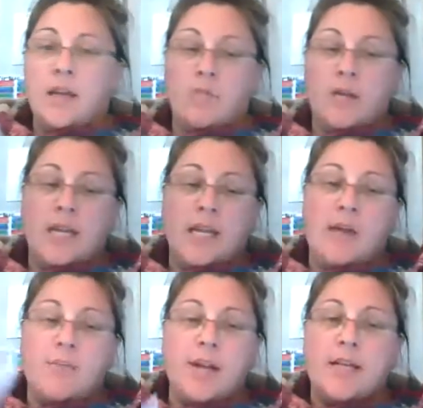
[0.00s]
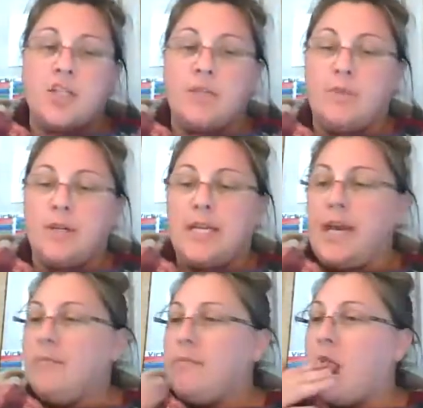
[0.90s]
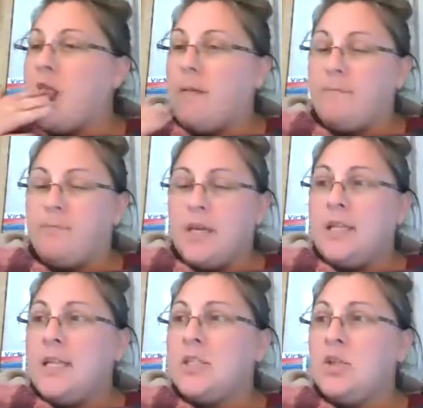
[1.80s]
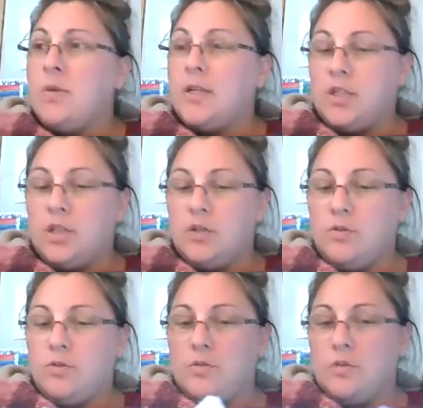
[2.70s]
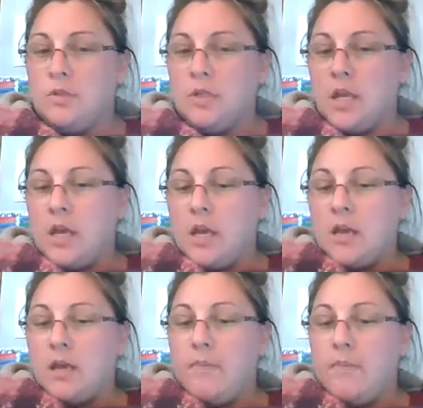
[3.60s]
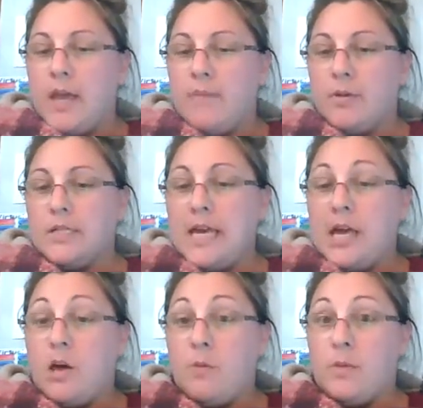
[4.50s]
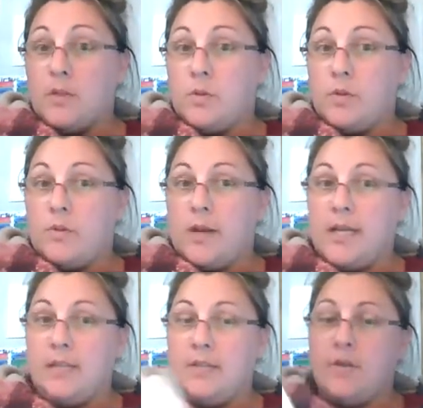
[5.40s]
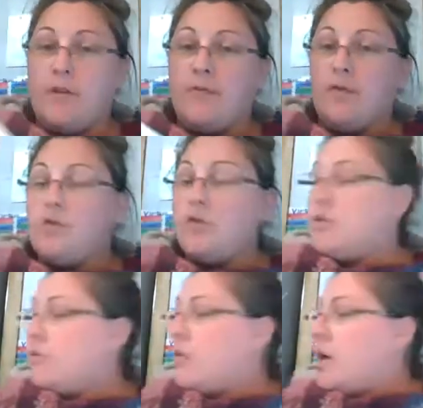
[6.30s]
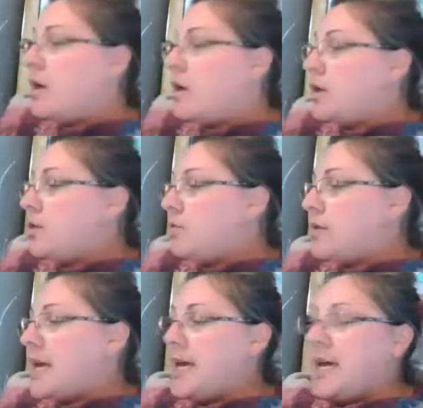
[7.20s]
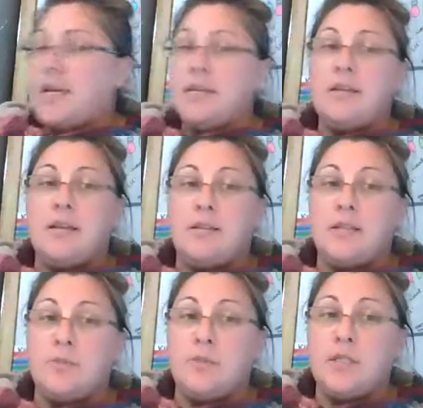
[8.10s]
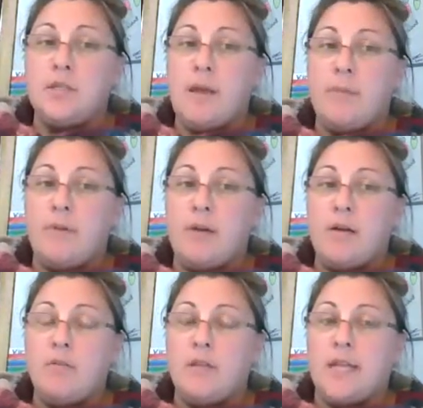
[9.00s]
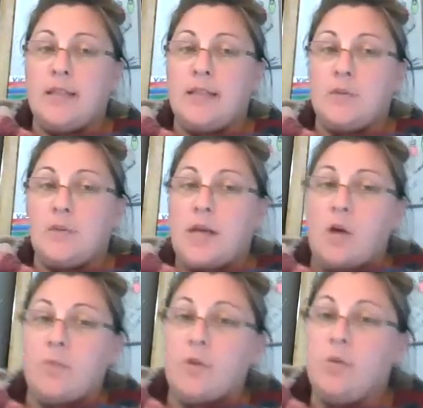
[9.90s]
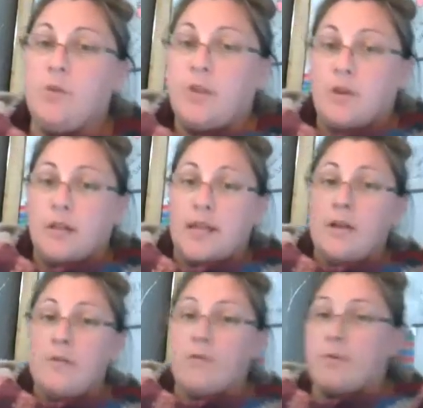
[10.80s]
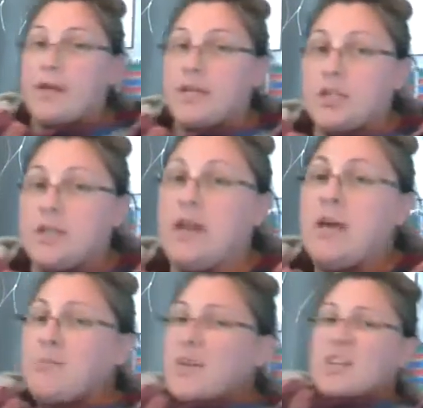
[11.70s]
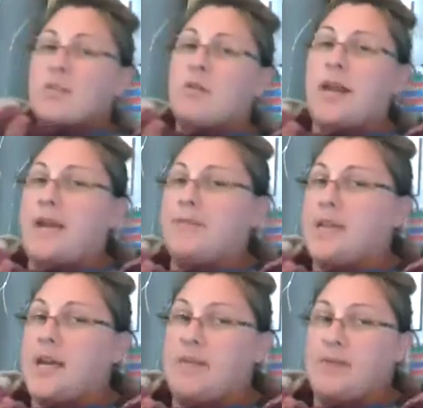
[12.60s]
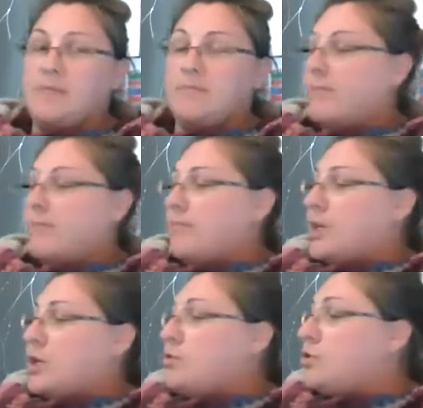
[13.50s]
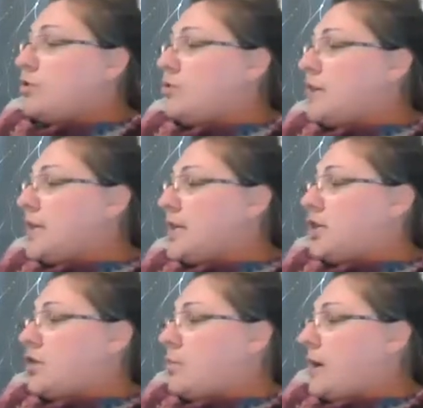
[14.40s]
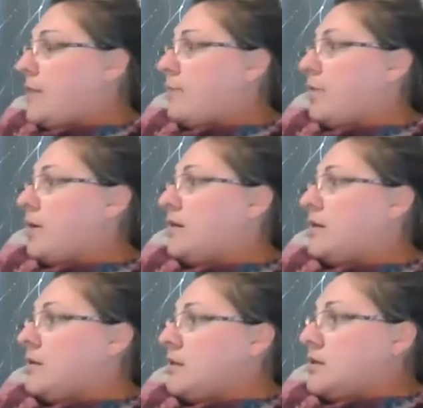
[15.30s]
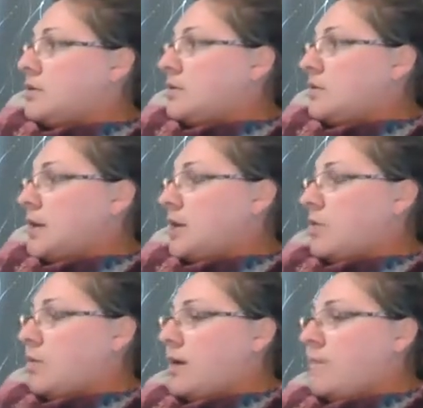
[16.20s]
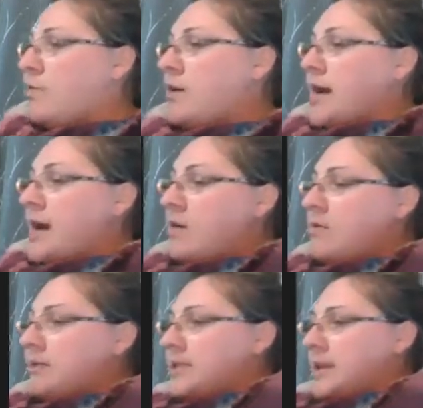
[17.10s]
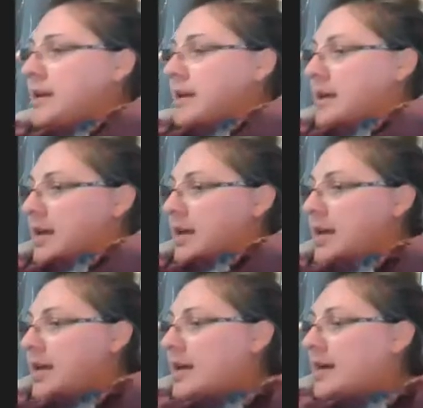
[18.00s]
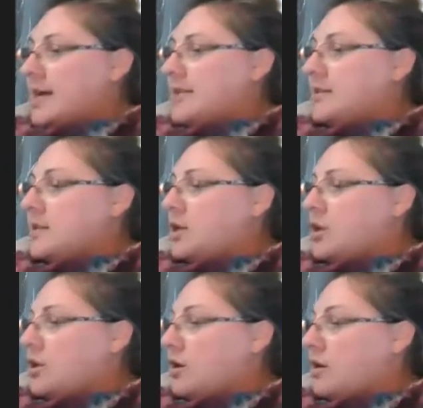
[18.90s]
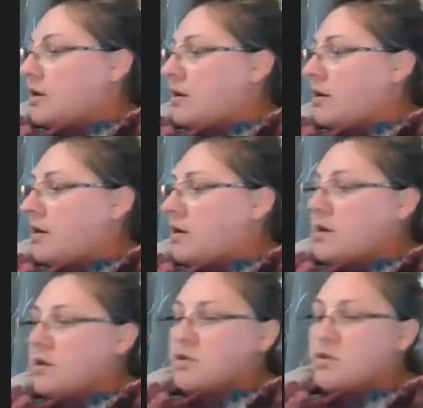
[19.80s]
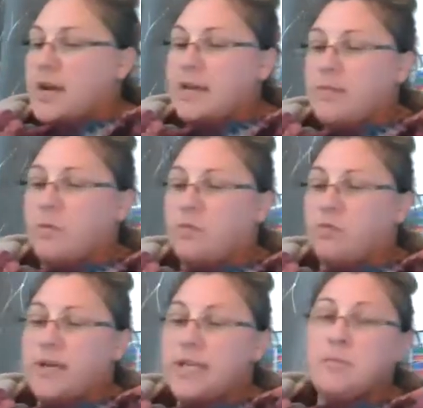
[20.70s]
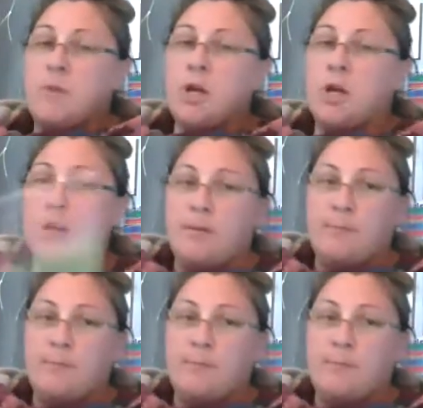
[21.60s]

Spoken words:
reading comprehension book yet, unless you want to use a paper to help us with writing. So if you do, you can get this piece of paper out and this will help you with your letter formation, but you don't have to have it. But you do need your whiteboard. So get your whiteboard out and your dry erase marker